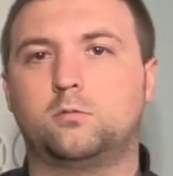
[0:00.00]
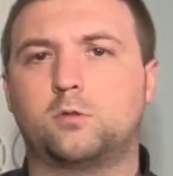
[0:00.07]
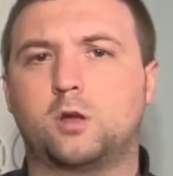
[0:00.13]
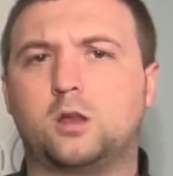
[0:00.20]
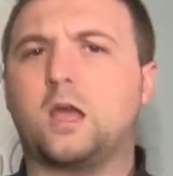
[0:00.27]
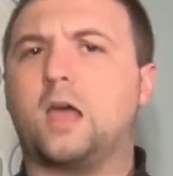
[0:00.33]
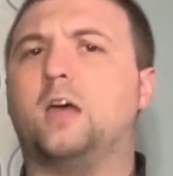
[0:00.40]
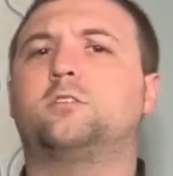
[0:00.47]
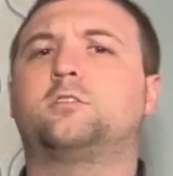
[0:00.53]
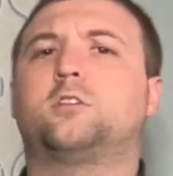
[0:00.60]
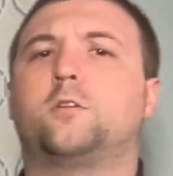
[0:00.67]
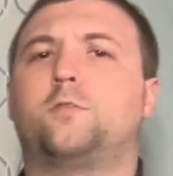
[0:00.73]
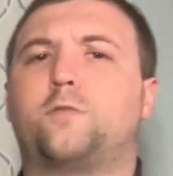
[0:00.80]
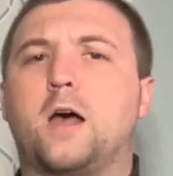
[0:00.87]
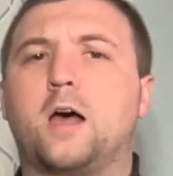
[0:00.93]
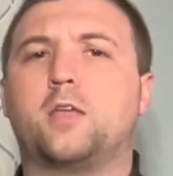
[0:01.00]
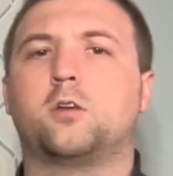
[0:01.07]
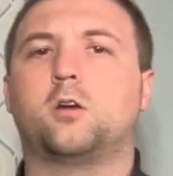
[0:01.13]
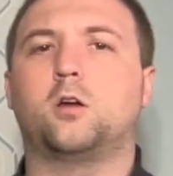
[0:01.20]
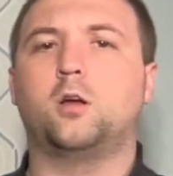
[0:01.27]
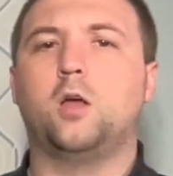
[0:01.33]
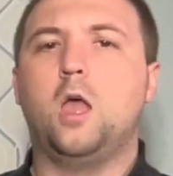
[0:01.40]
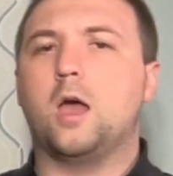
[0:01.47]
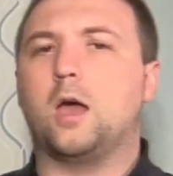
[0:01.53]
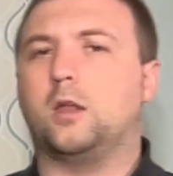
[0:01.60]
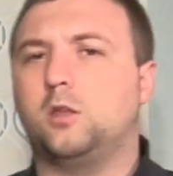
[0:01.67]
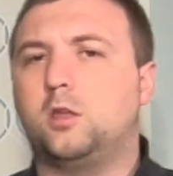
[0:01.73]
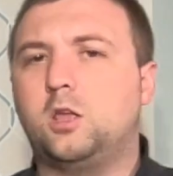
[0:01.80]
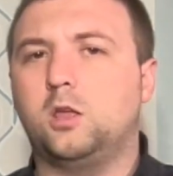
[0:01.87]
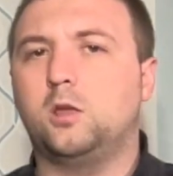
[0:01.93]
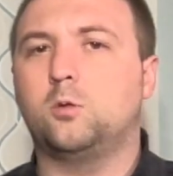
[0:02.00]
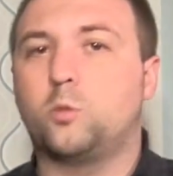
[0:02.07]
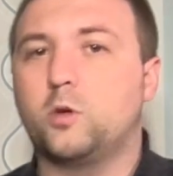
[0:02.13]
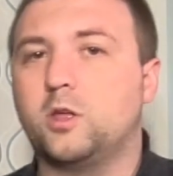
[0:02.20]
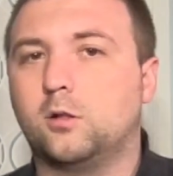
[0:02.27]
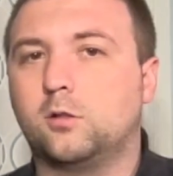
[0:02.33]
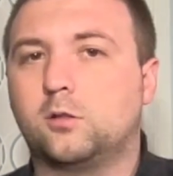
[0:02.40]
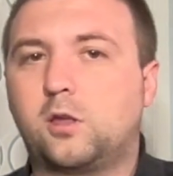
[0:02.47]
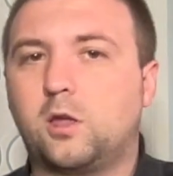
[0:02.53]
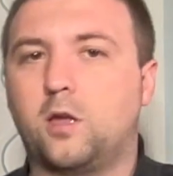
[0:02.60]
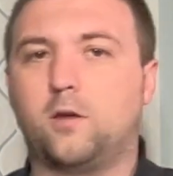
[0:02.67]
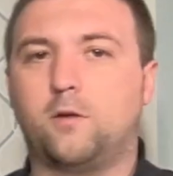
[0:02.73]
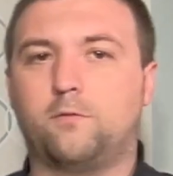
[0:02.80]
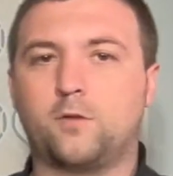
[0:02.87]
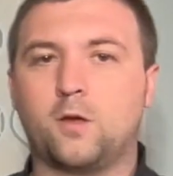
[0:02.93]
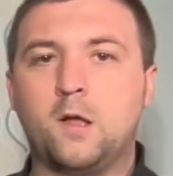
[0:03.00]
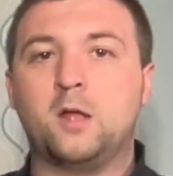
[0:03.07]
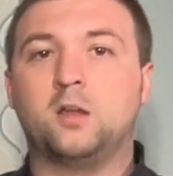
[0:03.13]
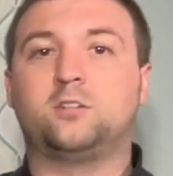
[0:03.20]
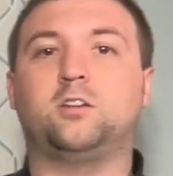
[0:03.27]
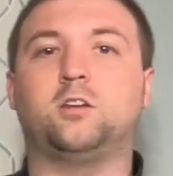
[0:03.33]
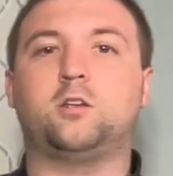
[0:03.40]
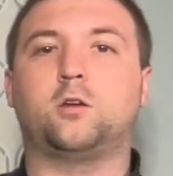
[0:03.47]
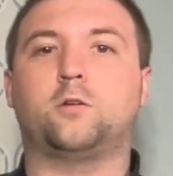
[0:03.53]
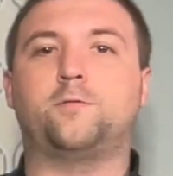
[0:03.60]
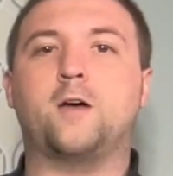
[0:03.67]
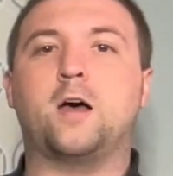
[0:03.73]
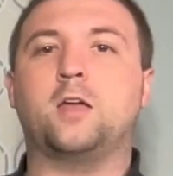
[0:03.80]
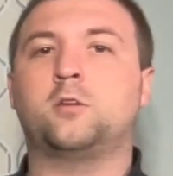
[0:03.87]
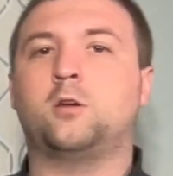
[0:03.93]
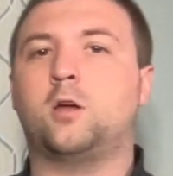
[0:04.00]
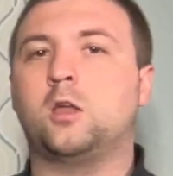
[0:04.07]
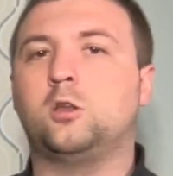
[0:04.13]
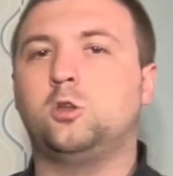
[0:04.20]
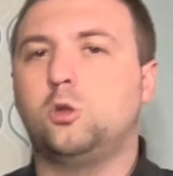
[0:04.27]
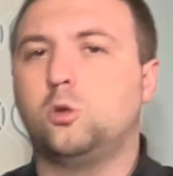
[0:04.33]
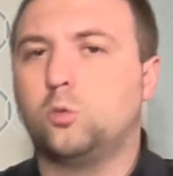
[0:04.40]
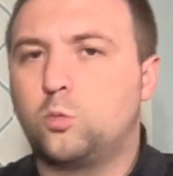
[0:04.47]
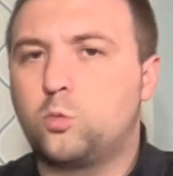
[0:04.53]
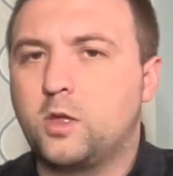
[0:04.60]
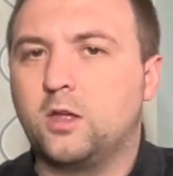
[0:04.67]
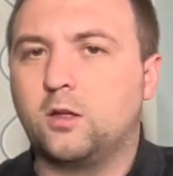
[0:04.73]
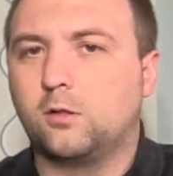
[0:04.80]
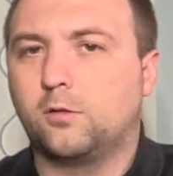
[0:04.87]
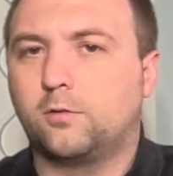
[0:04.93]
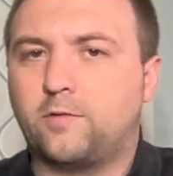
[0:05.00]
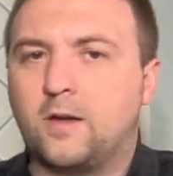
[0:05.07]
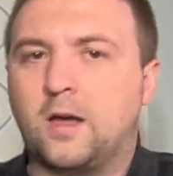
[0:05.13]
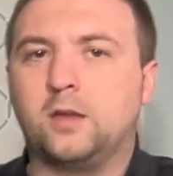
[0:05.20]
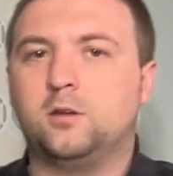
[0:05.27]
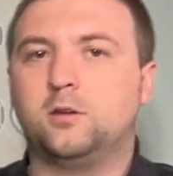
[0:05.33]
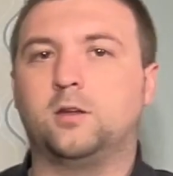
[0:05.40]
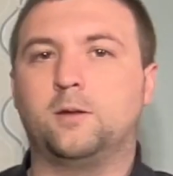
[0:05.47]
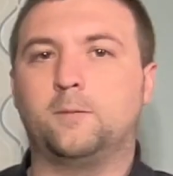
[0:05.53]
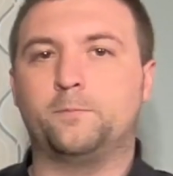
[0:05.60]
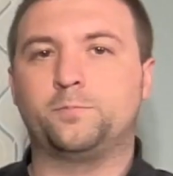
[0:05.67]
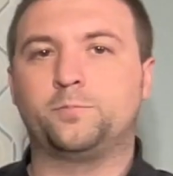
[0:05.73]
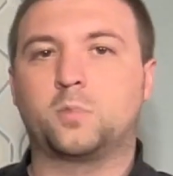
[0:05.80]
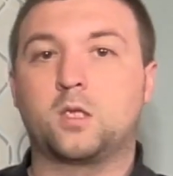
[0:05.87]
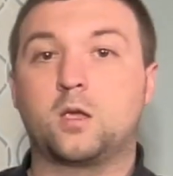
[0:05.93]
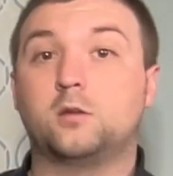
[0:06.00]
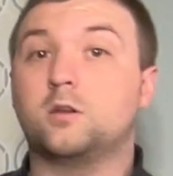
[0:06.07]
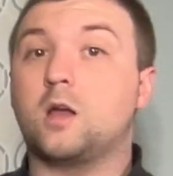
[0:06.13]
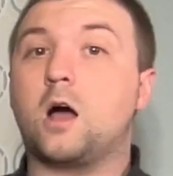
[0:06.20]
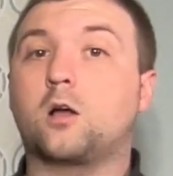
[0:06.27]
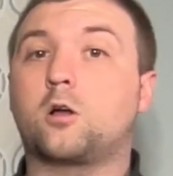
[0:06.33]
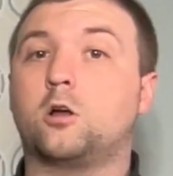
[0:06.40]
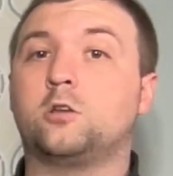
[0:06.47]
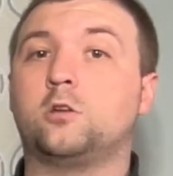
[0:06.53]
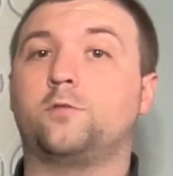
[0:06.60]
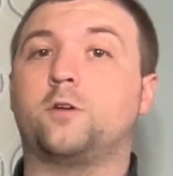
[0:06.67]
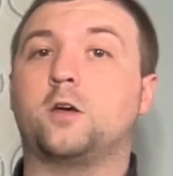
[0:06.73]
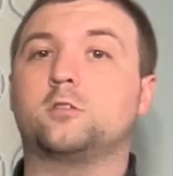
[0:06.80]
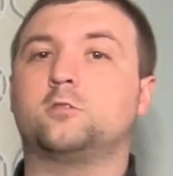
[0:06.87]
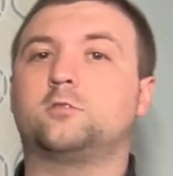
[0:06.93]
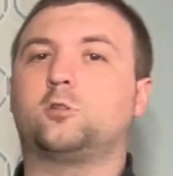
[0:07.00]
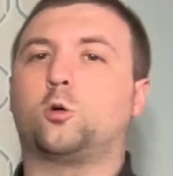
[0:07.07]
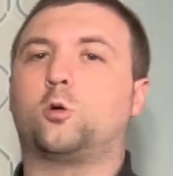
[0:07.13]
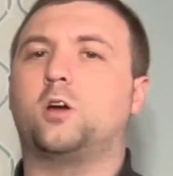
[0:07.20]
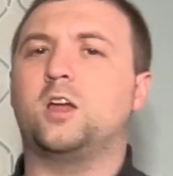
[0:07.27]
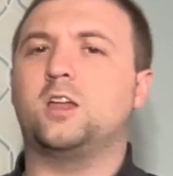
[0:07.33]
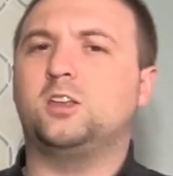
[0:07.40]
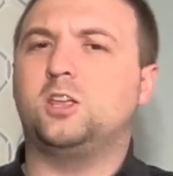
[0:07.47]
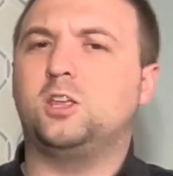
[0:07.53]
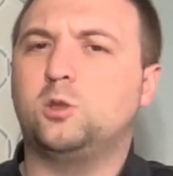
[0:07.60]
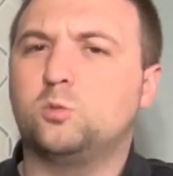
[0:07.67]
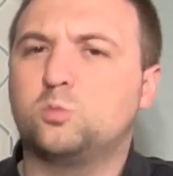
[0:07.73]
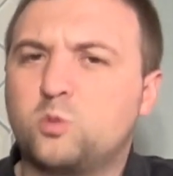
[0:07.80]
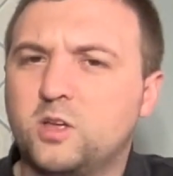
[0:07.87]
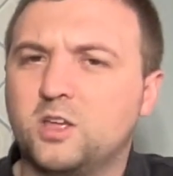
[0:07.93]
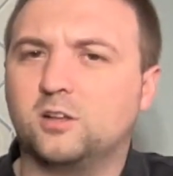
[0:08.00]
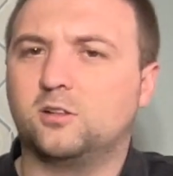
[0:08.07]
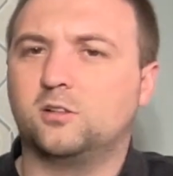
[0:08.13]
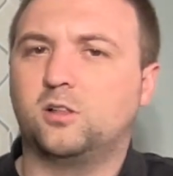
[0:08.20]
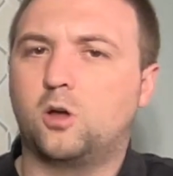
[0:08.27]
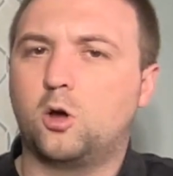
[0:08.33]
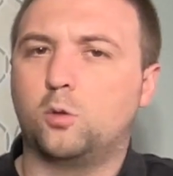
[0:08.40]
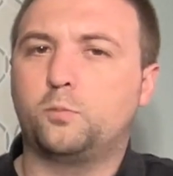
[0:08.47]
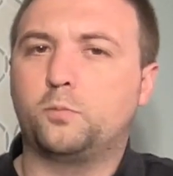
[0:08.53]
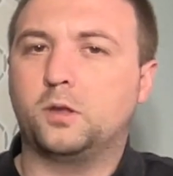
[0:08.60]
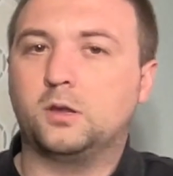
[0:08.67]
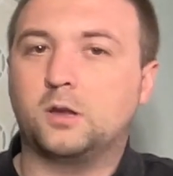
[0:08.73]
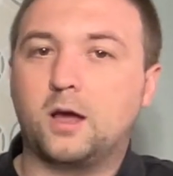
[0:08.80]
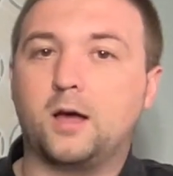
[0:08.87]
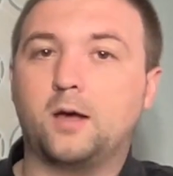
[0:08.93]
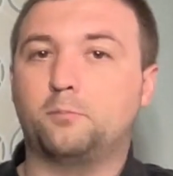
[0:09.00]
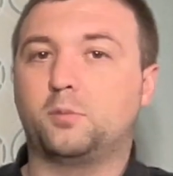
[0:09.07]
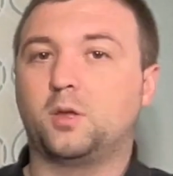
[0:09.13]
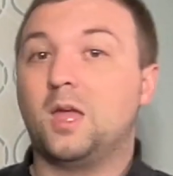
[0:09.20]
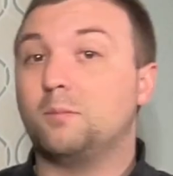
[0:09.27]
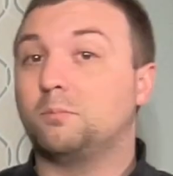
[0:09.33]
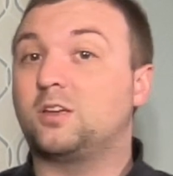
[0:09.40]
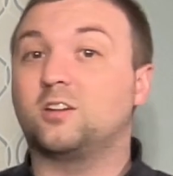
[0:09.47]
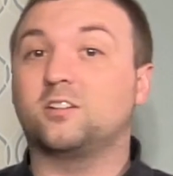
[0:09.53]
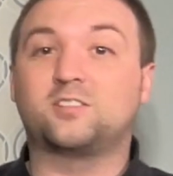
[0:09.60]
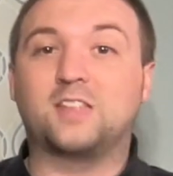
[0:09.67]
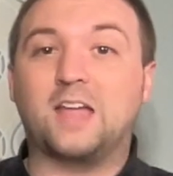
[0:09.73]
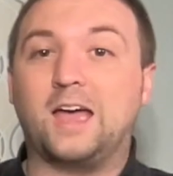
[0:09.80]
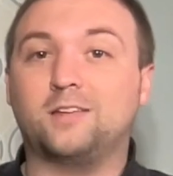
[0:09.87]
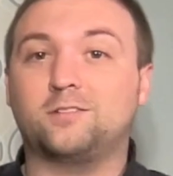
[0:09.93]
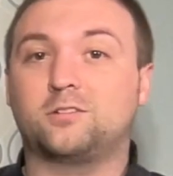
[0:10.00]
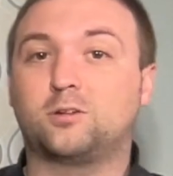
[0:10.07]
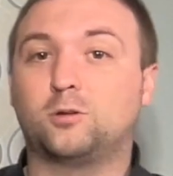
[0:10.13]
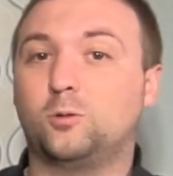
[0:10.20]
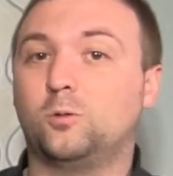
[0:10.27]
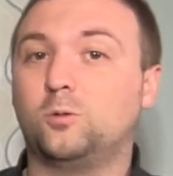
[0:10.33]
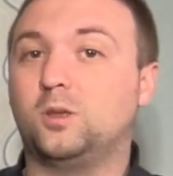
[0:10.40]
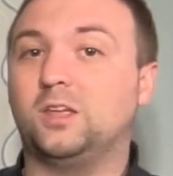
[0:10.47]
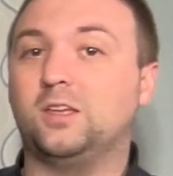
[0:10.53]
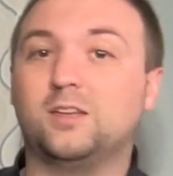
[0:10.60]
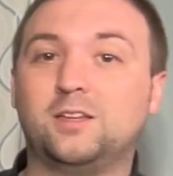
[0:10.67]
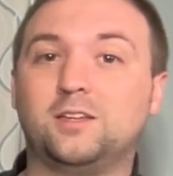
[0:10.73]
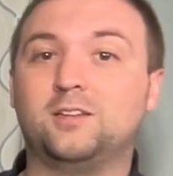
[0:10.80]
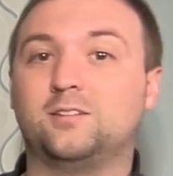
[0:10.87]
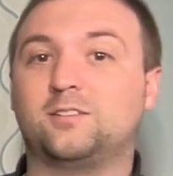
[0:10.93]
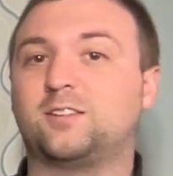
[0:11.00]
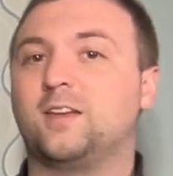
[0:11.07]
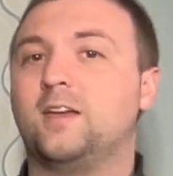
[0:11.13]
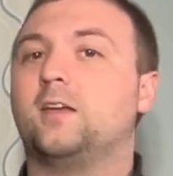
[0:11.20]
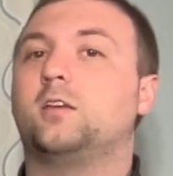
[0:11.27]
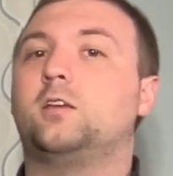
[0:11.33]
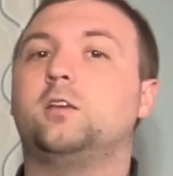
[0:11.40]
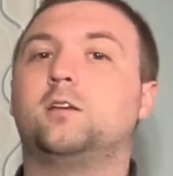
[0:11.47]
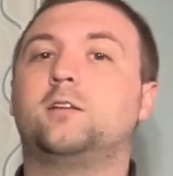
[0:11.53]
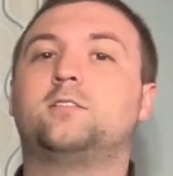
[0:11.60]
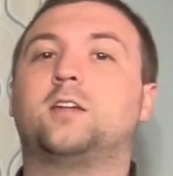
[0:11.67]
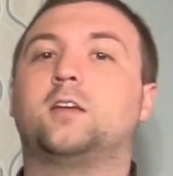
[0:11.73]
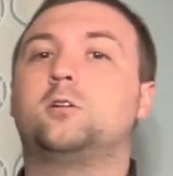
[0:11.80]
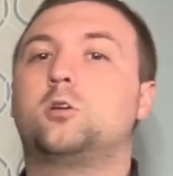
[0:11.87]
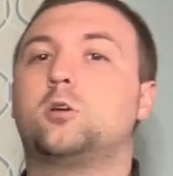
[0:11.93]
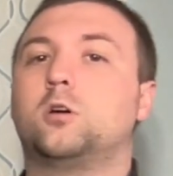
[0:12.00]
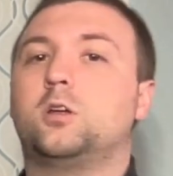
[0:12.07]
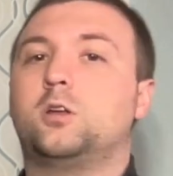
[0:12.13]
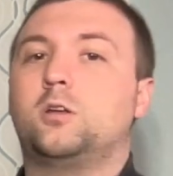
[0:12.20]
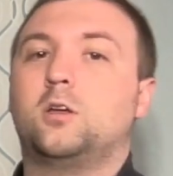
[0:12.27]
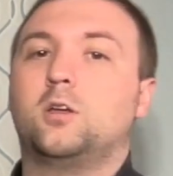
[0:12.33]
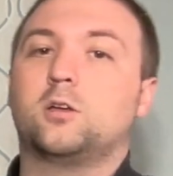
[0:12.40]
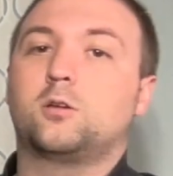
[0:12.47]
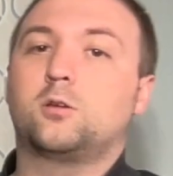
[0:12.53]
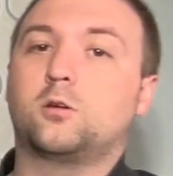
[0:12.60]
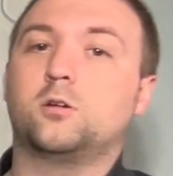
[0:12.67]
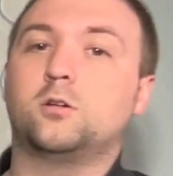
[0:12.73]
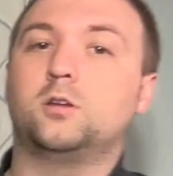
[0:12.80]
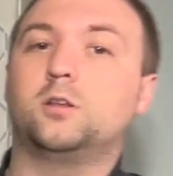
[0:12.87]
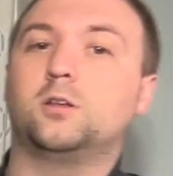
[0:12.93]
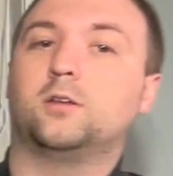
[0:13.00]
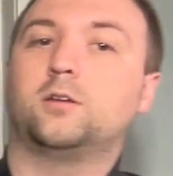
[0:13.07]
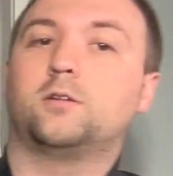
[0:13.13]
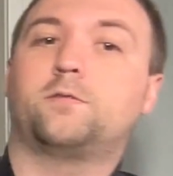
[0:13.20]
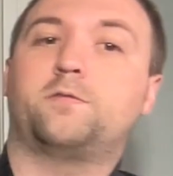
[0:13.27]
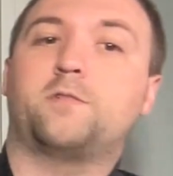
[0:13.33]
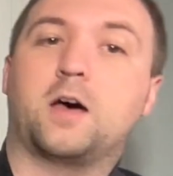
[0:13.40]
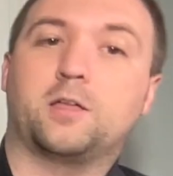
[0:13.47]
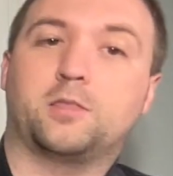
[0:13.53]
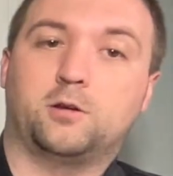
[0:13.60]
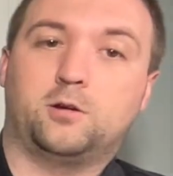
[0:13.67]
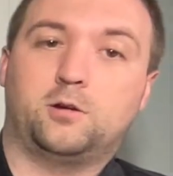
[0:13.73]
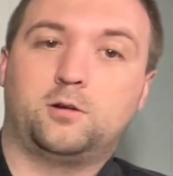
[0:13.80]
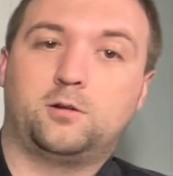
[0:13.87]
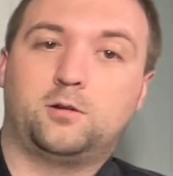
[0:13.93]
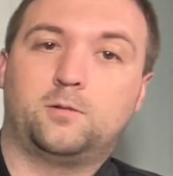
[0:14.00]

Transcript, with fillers: Right? Ask your Father, and He will give. Seek your Father, and you will find Him. Knock on your Father's door and he will open up because that's who he is. He is a good, good Father.